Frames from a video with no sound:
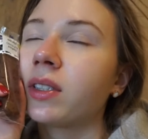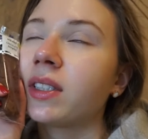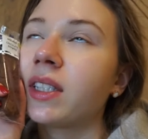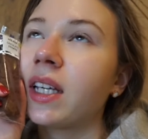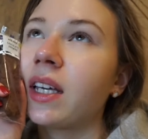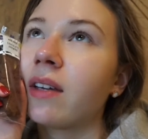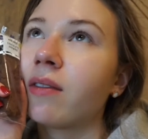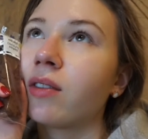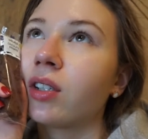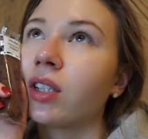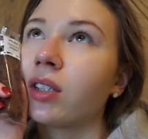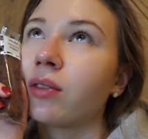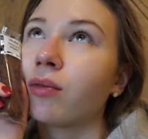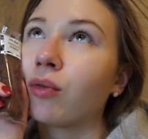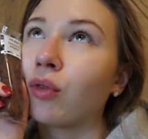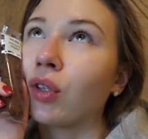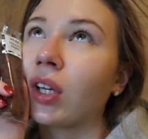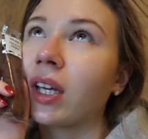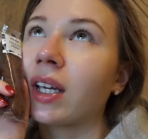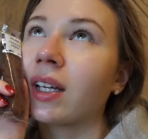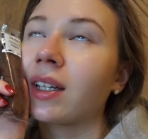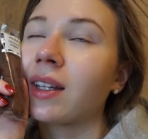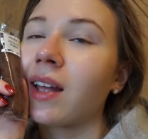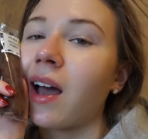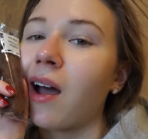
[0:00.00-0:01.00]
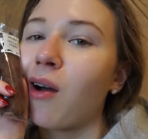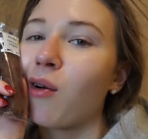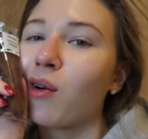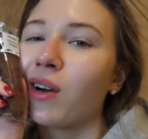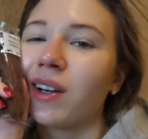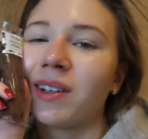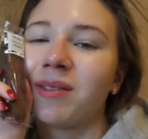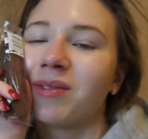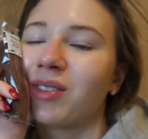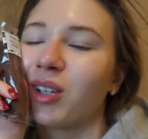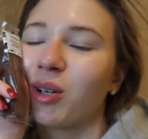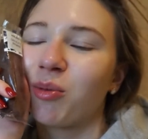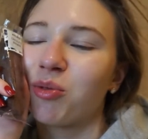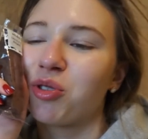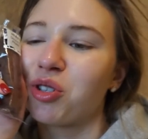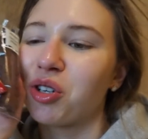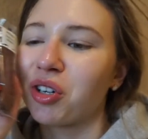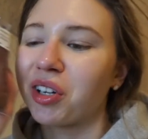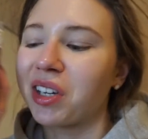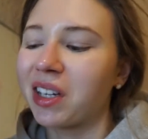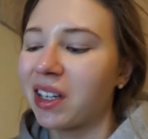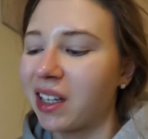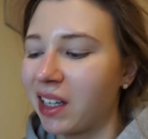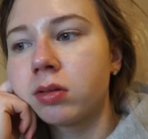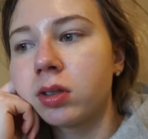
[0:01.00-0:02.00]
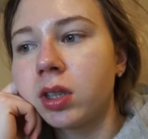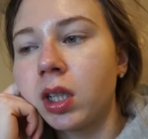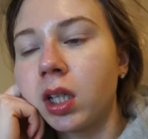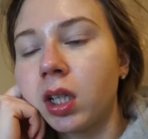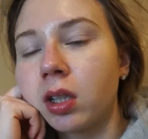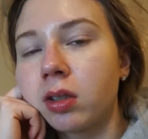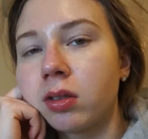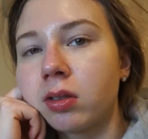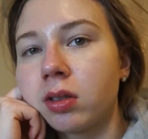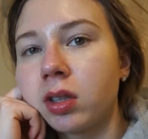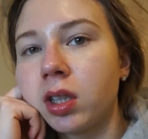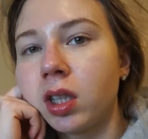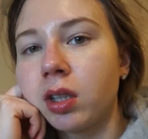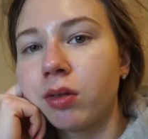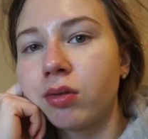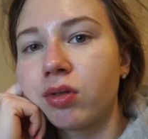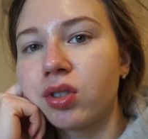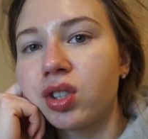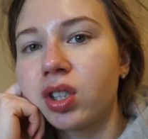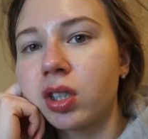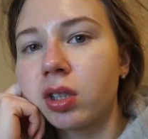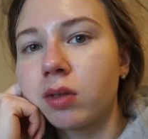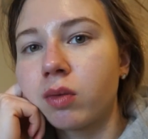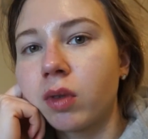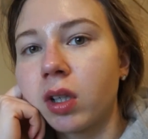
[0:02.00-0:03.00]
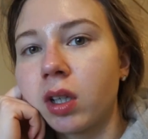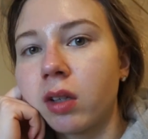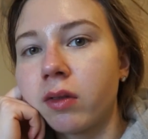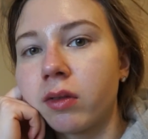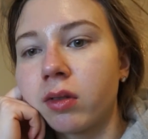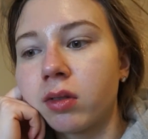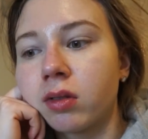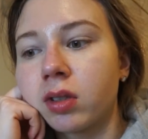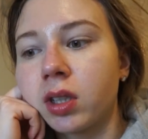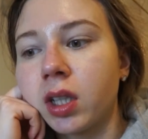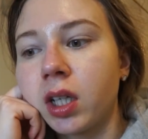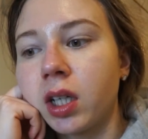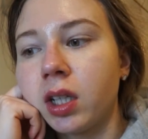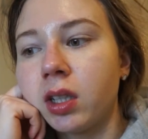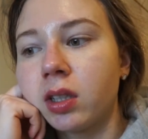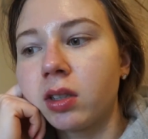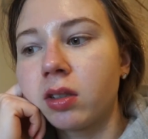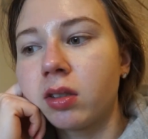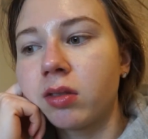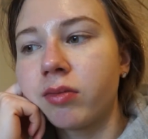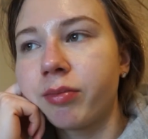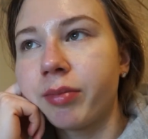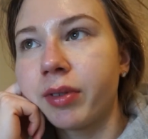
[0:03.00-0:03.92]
savor it for like an hour. No, I'm joking. Yeah, today was just one of those days.